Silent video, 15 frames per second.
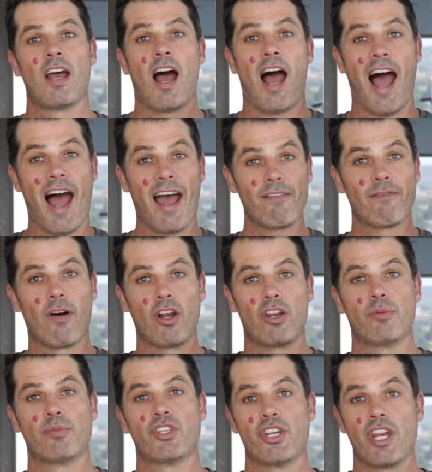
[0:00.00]
high
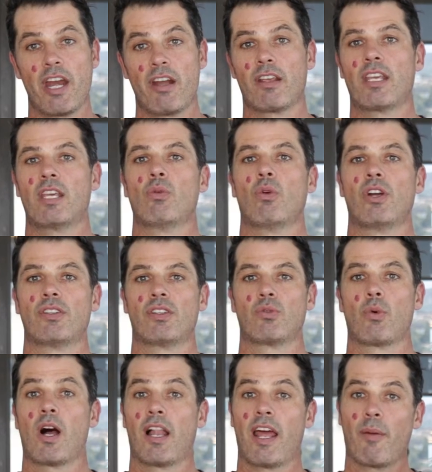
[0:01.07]
volume generic keywords as
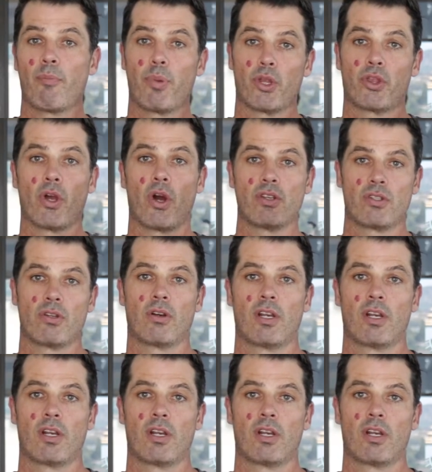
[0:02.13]
well and put those in your